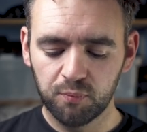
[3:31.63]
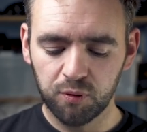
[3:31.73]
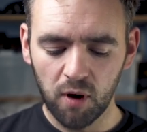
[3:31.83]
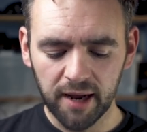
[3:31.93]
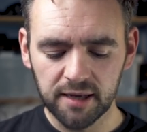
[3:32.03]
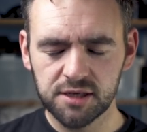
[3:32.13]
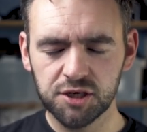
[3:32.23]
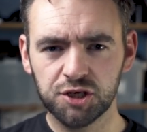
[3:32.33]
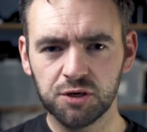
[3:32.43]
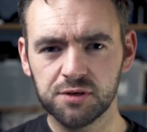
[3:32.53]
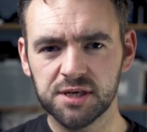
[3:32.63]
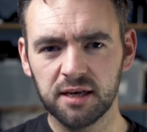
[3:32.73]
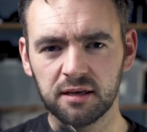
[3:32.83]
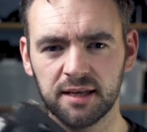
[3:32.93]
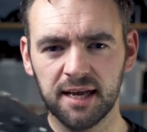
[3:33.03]
Prior to
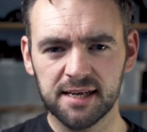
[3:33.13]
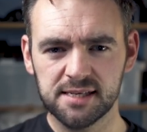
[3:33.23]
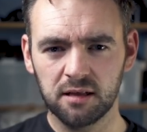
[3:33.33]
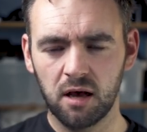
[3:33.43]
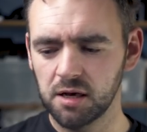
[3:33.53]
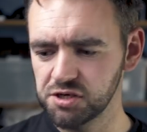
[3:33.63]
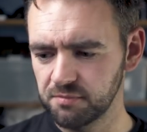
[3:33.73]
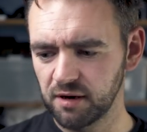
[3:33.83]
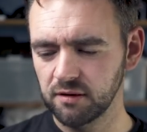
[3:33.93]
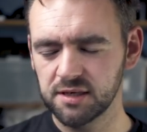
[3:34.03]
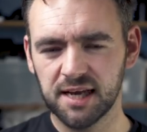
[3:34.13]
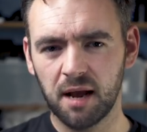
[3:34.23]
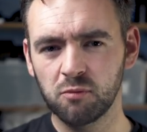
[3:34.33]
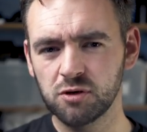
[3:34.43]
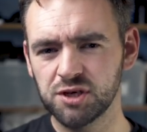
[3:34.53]
shooting D S L Rs and mirrorless
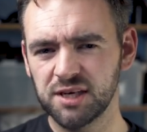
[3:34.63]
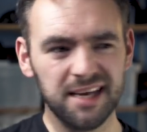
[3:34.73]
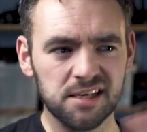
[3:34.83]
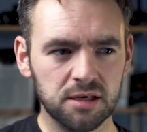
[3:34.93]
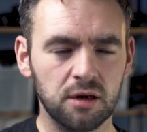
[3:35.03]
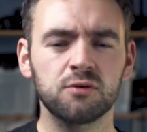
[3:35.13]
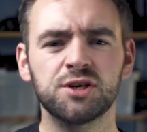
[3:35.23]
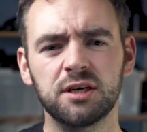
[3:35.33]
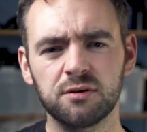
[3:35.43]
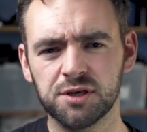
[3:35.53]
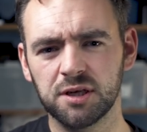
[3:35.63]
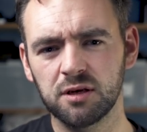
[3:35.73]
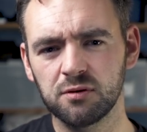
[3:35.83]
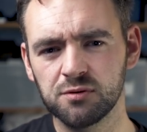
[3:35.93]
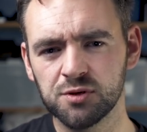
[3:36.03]
cameras, years ago she used to
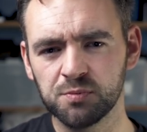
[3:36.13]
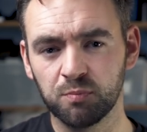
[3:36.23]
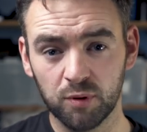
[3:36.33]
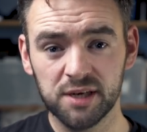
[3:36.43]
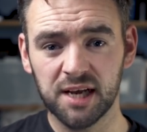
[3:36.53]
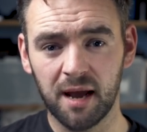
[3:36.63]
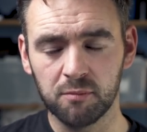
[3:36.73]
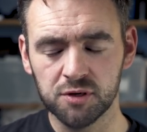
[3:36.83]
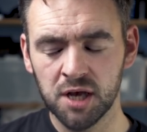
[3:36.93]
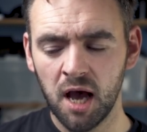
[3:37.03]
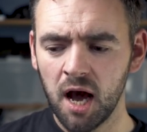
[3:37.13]
use bridge cameras.